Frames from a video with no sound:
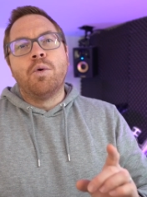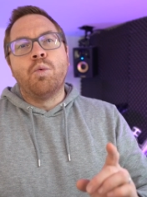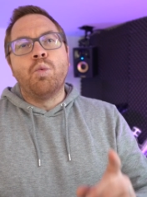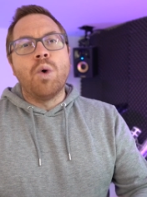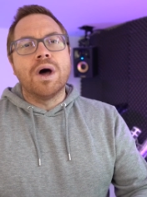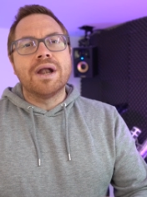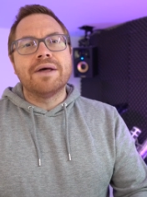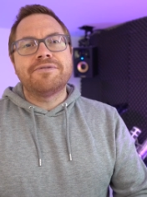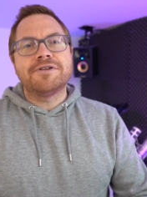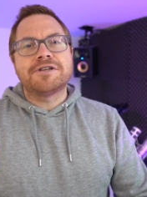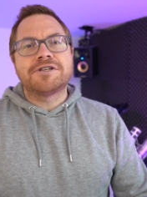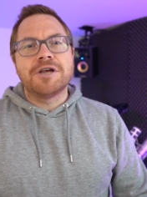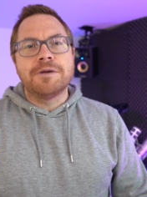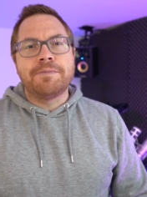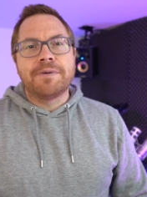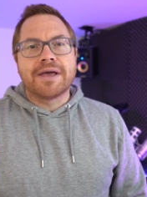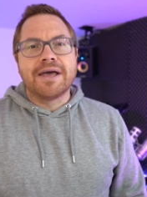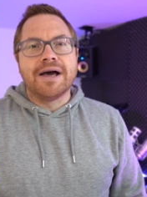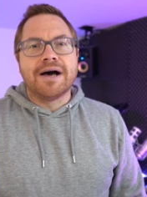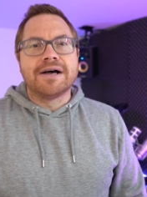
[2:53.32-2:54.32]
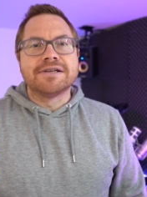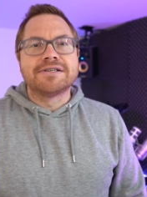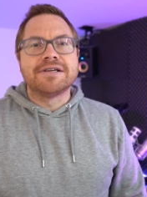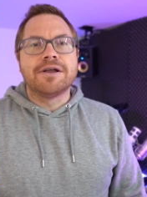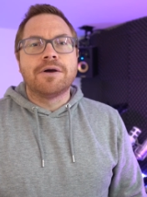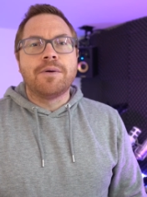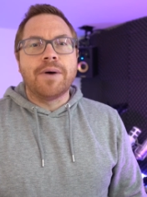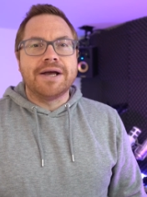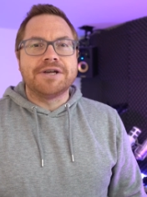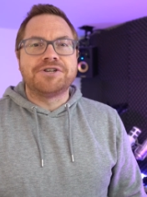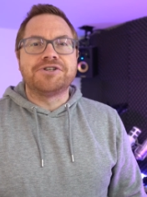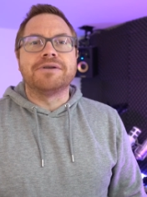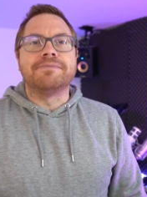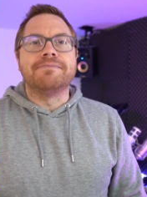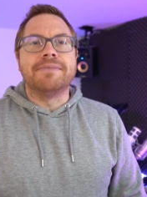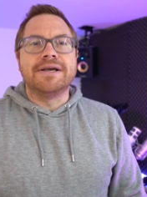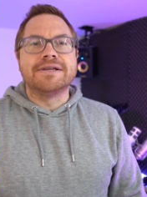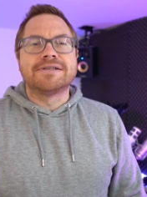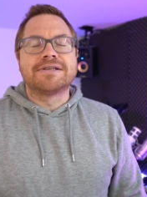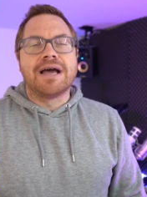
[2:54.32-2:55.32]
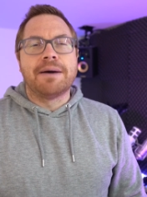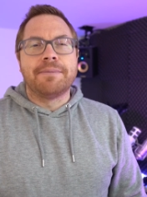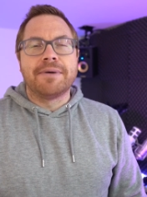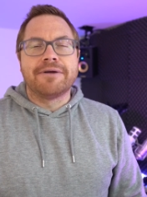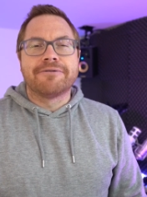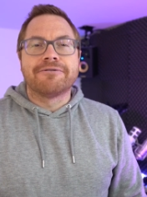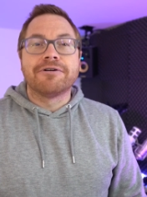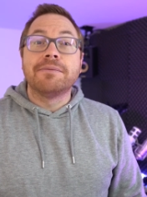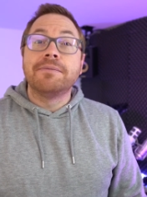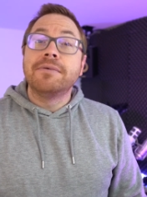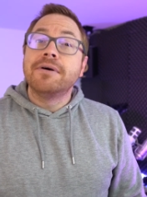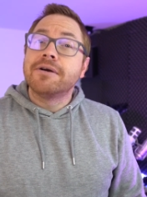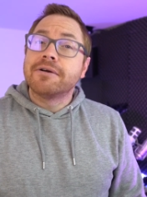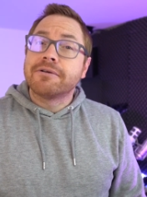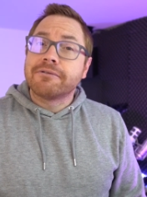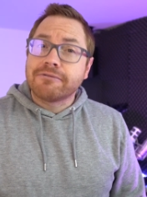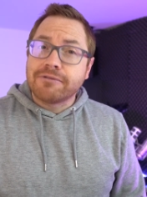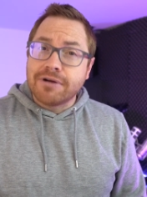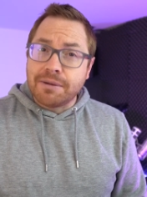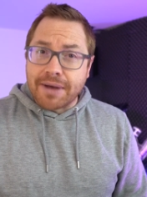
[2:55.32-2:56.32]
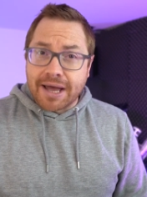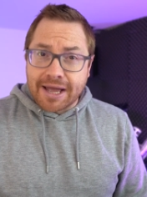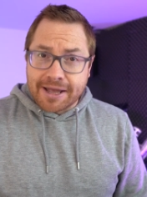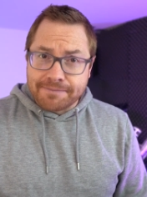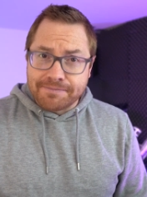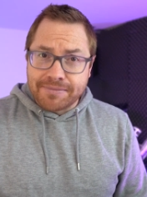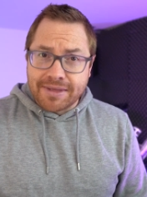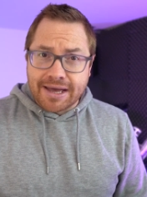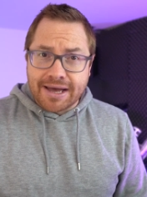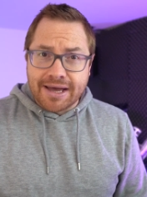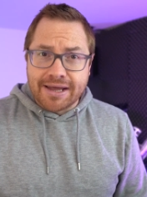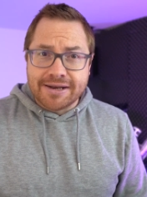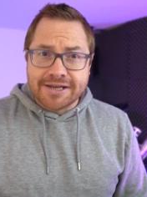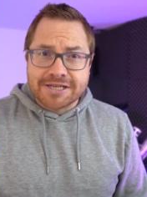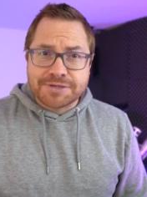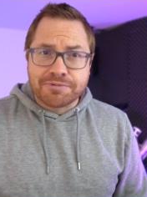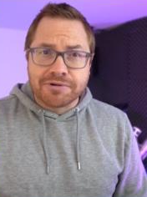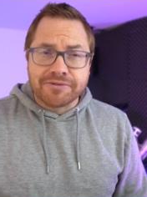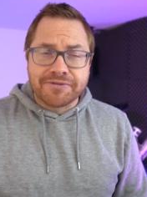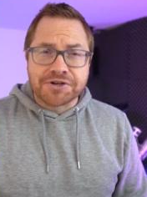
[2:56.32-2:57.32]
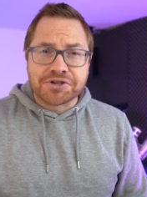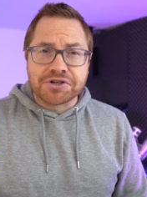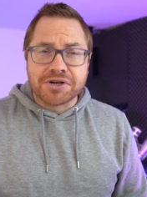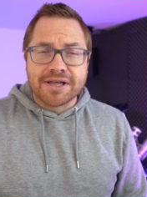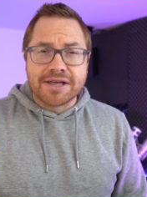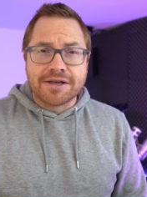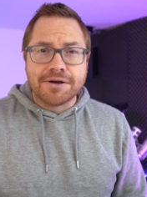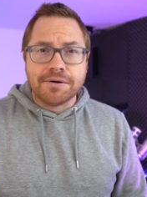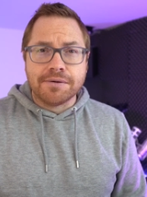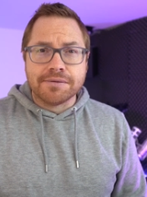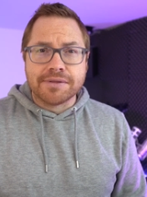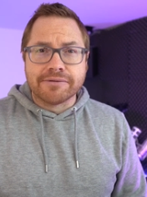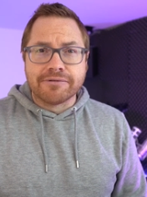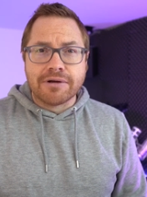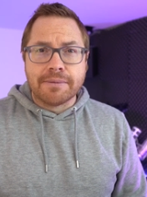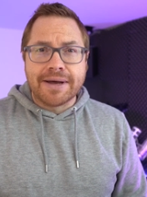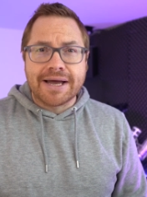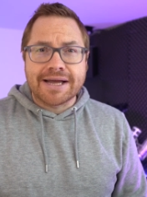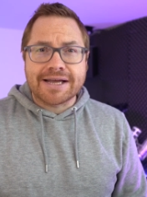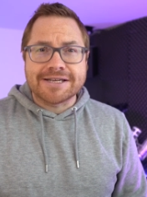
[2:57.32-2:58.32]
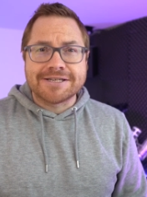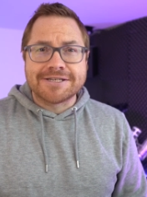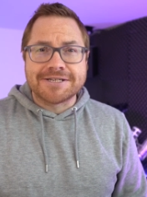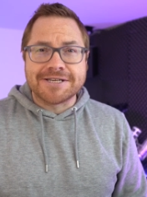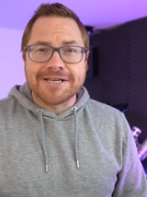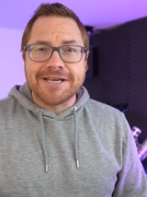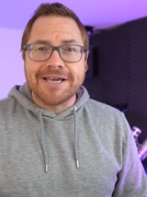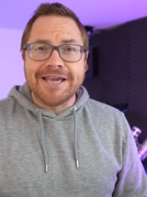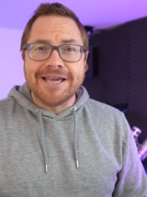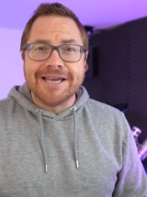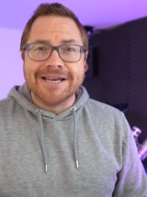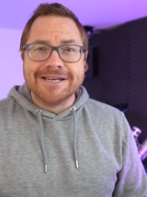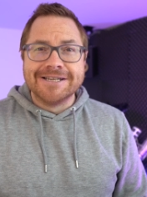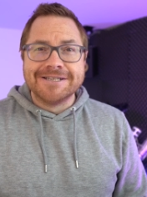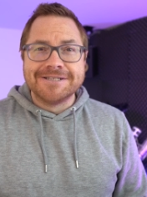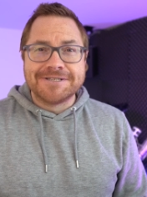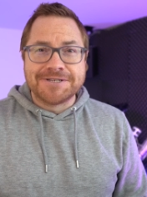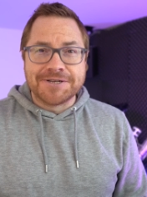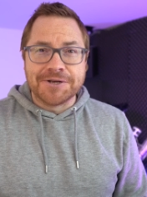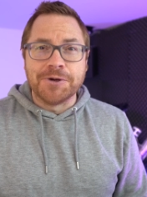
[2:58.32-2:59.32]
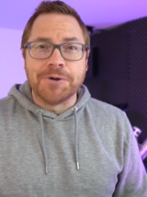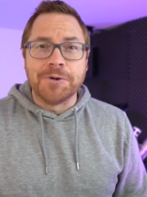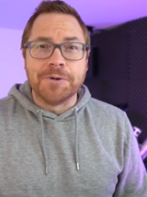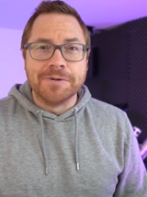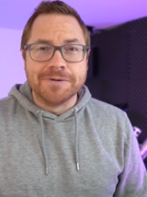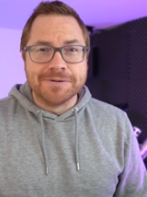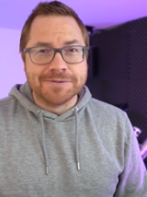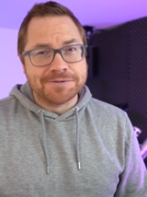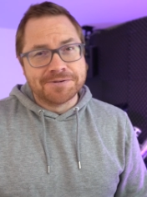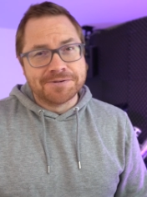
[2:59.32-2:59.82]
One of the supercars in question is coming from Rimac, and it's provisionally called the Rimac C2.